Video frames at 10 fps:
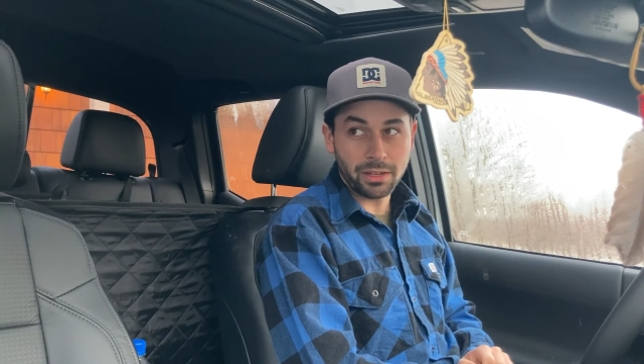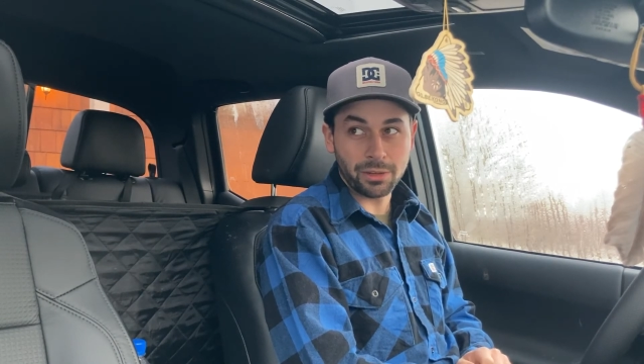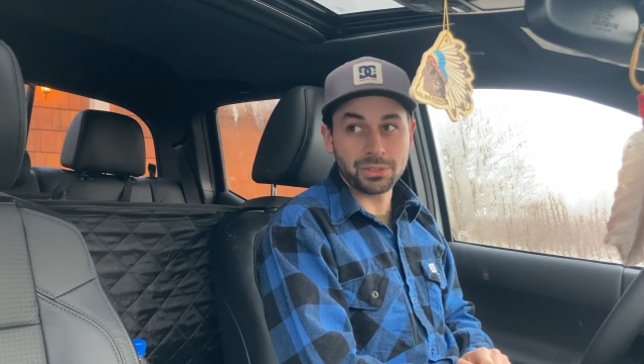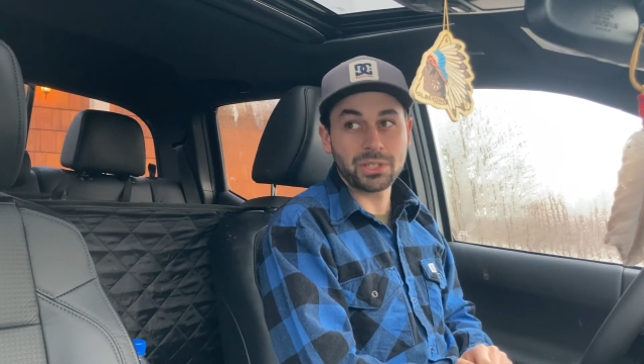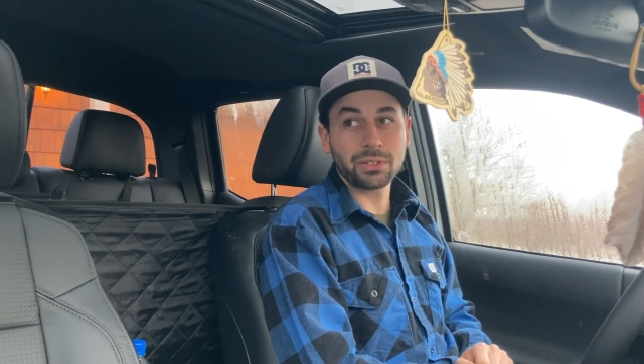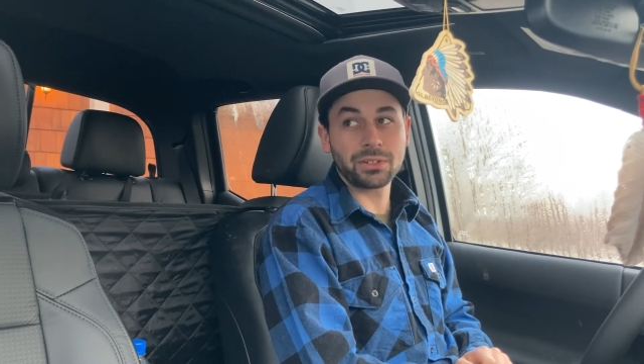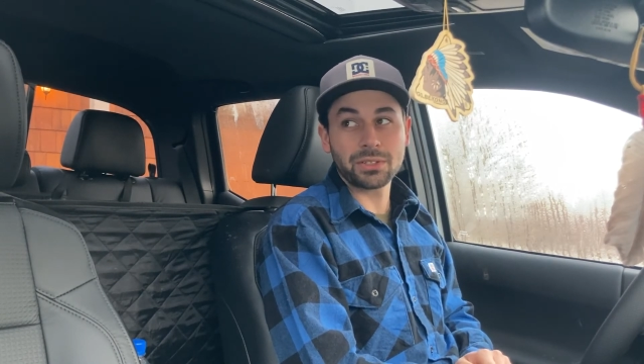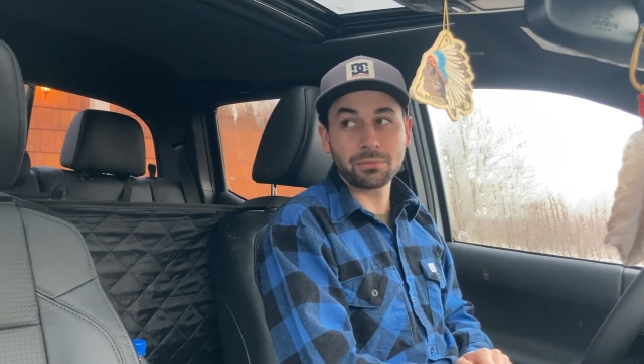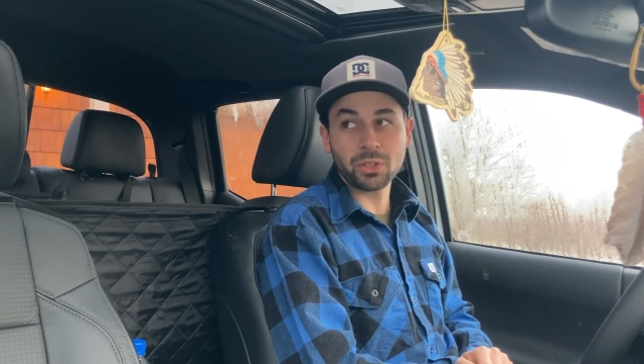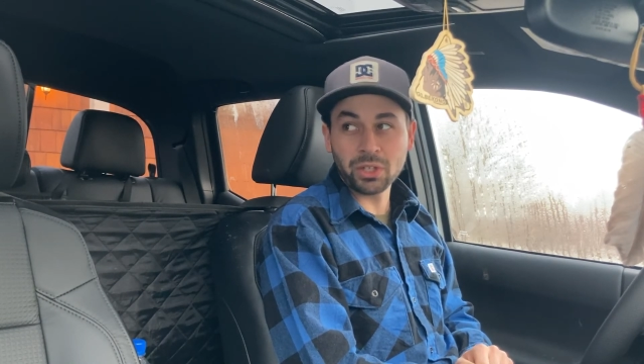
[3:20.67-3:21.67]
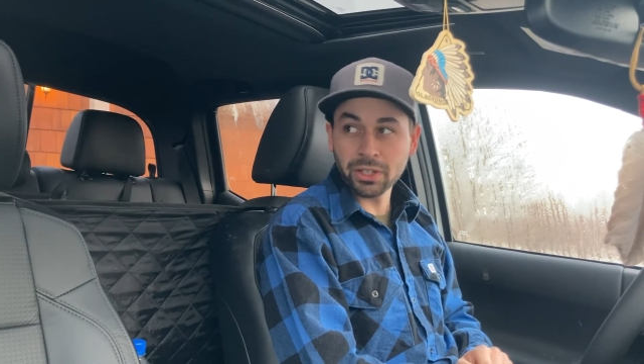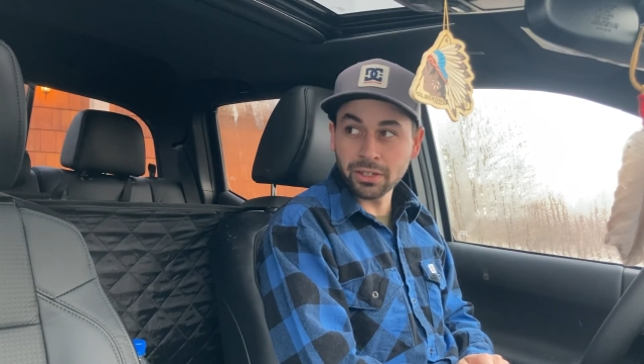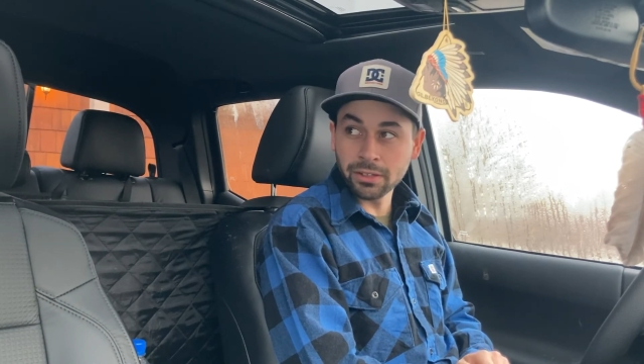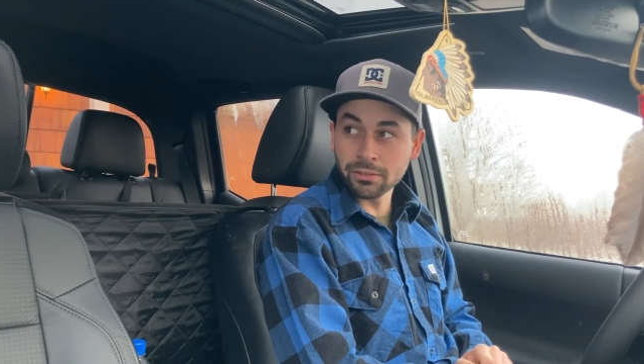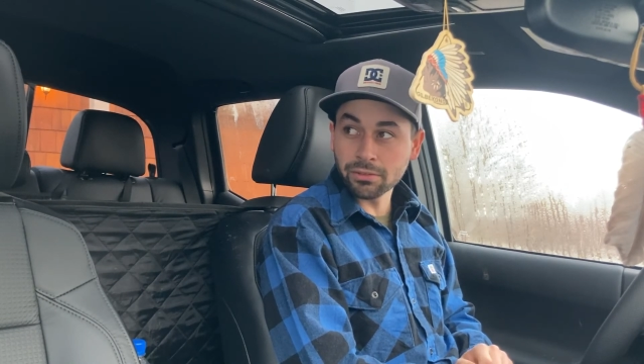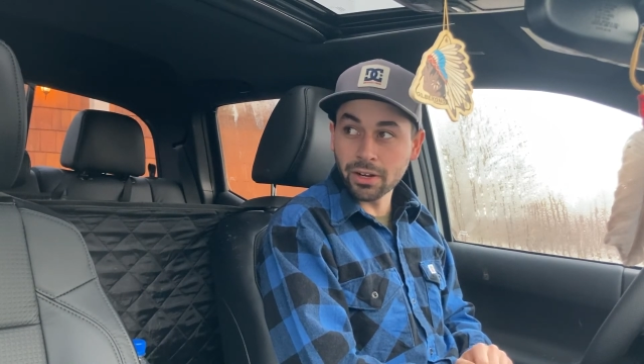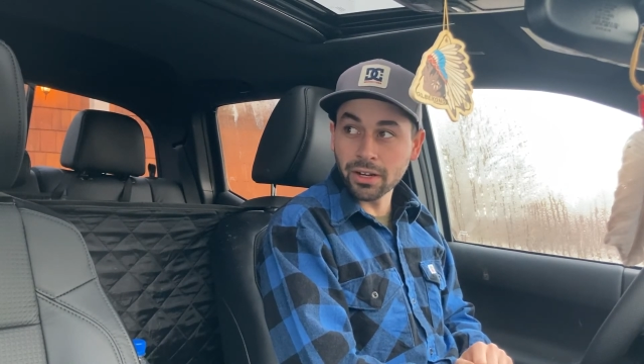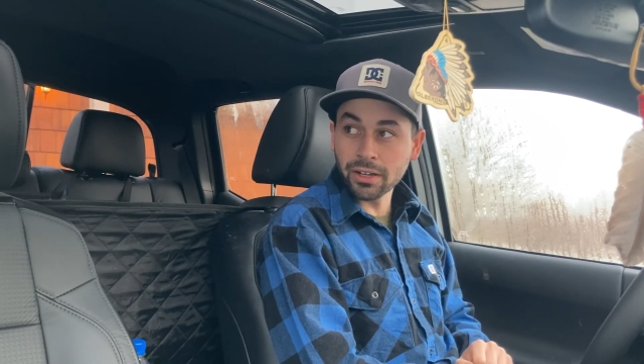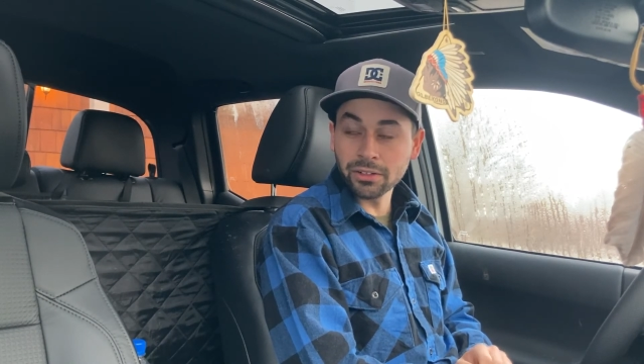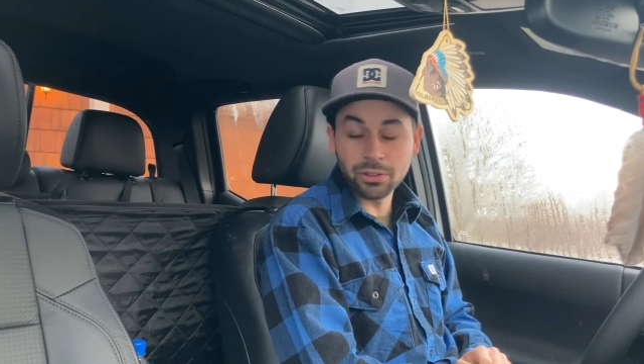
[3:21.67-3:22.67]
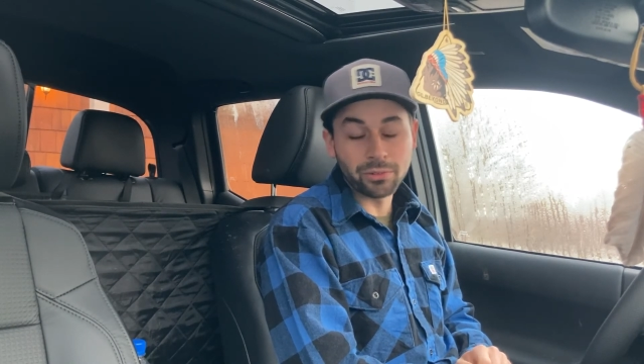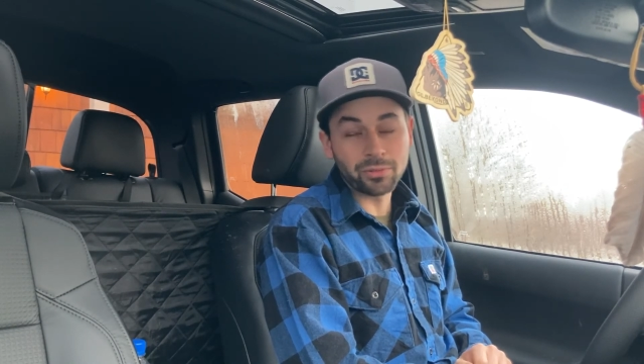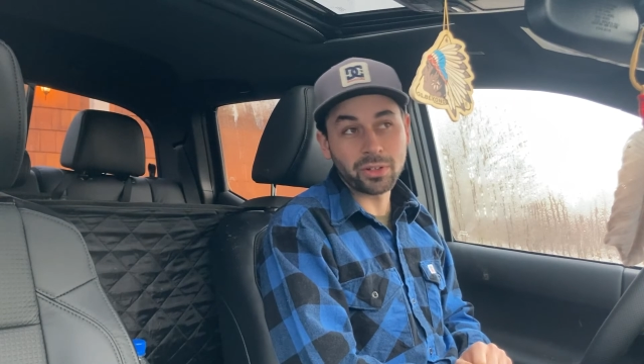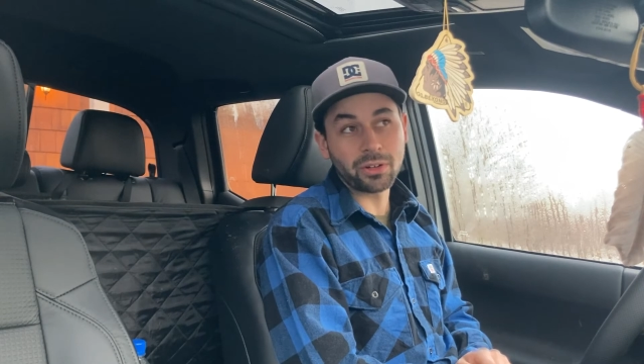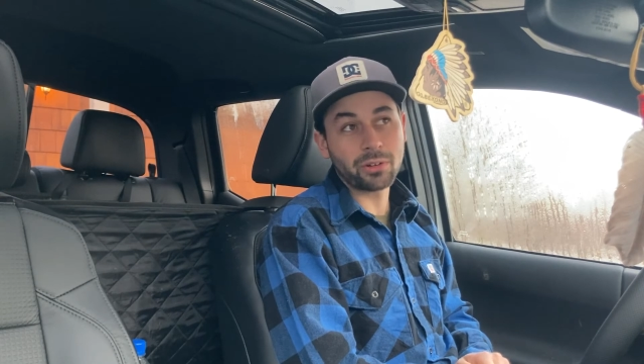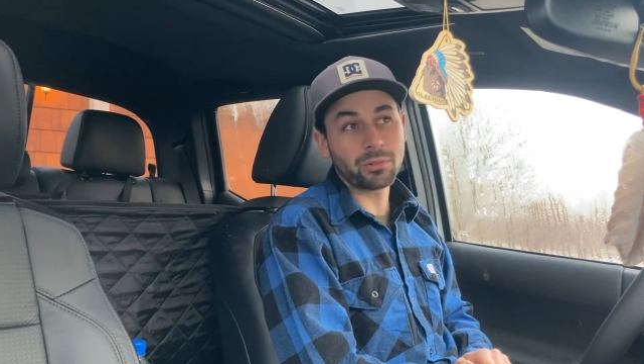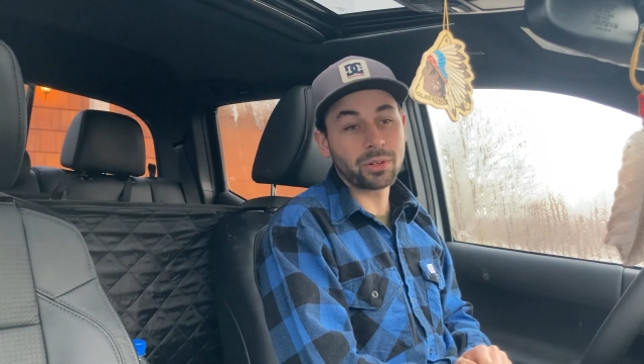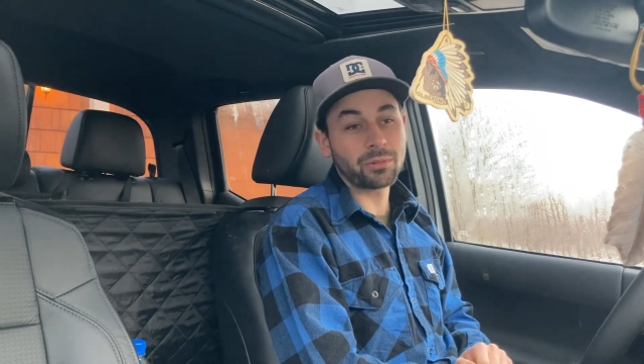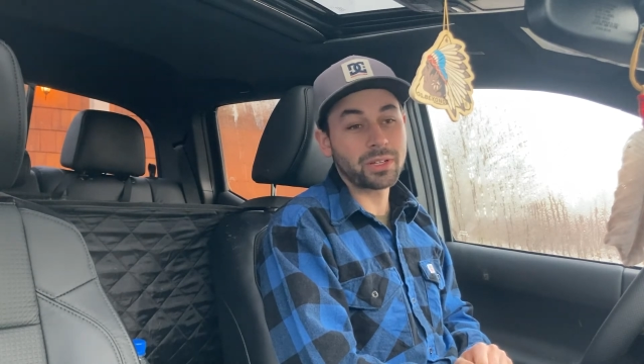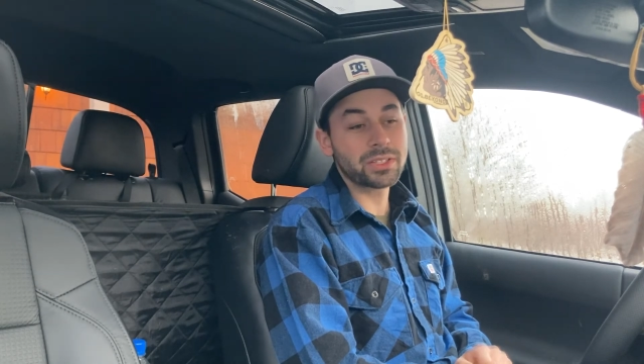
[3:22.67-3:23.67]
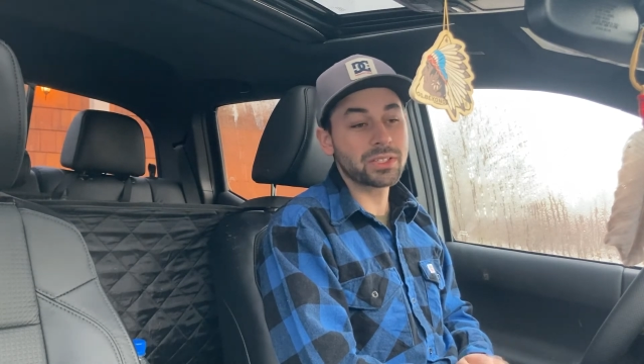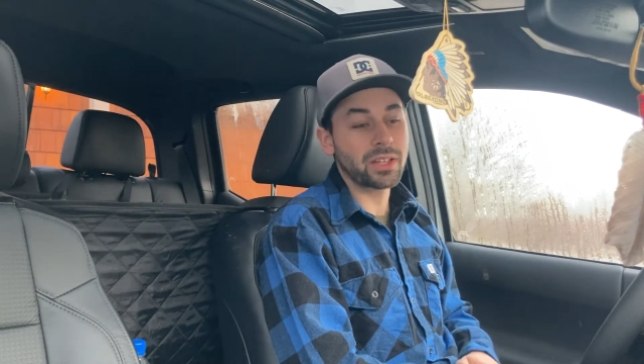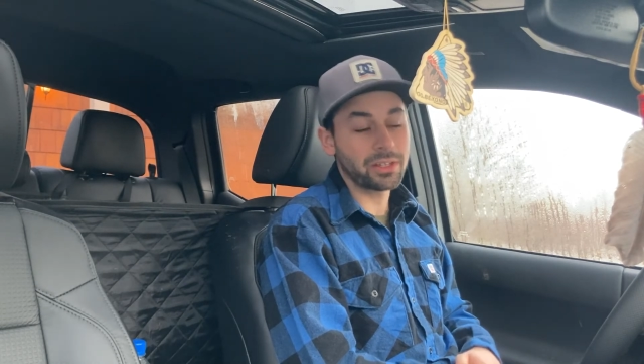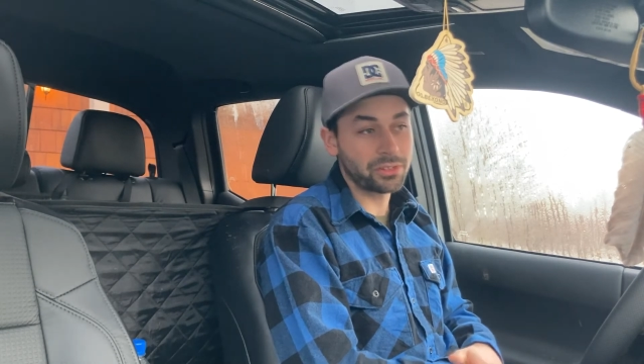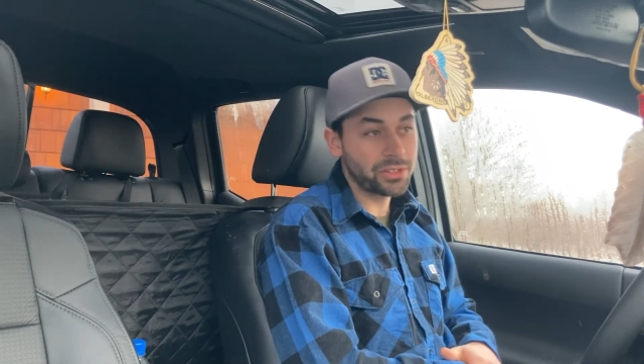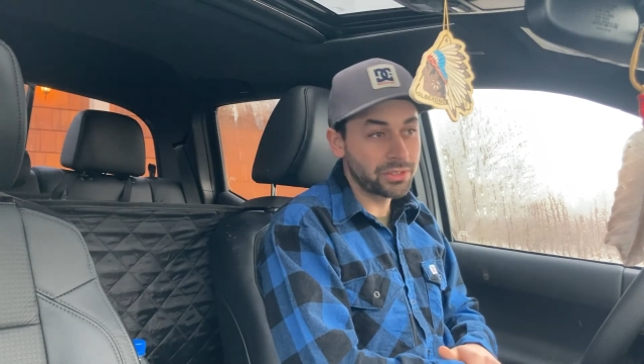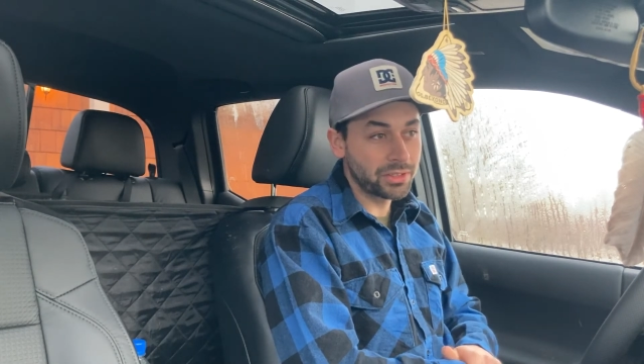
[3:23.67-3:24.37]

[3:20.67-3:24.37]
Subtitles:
I was hearing some clunking in the front end, couldn't figure out what it was. I looked,